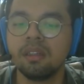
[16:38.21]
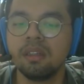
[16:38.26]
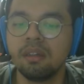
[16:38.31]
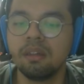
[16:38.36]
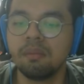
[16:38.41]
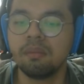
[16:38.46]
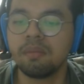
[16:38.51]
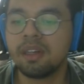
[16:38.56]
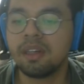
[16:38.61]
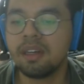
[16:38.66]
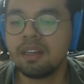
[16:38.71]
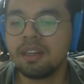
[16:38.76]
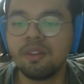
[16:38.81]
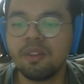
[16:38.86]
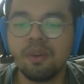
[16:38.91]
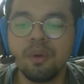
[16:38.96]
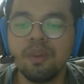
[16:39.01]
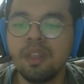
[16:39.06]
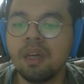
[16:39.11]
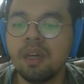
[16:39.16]
Because
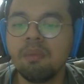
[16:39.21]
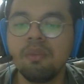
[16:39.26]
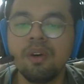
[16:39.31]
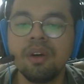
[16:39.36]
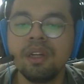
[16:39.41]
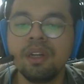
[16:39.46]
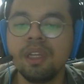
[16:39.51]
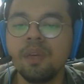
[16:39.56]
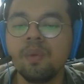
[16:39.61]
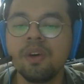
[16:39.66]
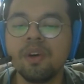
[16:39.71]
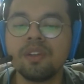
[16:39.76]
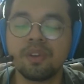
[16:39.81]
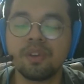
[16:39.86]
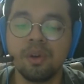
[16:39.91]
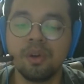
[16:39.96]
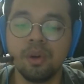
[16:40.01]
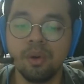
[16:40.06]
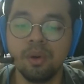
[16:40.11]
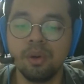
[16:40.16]
through the morning was
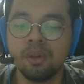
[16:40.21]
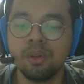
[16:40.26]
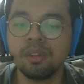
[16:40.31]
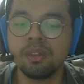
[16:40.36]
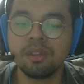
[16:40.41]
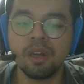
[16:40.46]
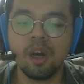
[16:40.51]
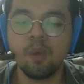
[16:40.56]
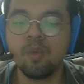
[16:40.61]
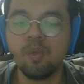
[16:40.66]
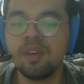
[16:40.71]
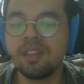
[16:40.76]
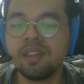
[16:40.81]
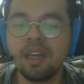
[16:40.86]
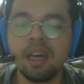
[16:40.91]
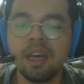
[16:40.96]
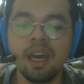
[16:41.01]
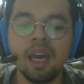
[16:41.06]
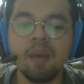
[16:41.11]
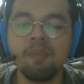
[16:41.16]
cold, Tom was
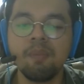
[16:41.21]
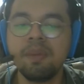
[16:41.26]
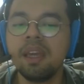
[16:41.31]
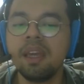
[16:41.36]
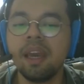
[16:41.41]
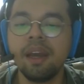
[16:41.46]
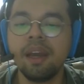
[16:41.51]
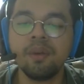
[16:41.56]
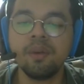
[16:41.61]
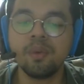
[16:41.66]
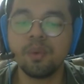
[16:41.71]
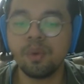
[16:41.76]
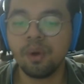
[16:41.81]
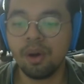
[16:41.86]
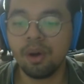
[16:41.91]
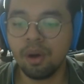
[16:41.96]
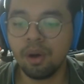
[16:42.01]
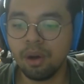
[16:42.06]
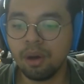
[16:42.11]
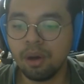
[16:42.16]
happy and
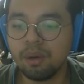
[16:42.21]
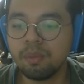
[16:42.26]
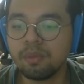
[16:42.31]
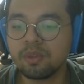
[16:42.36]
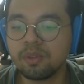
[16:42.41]
warm.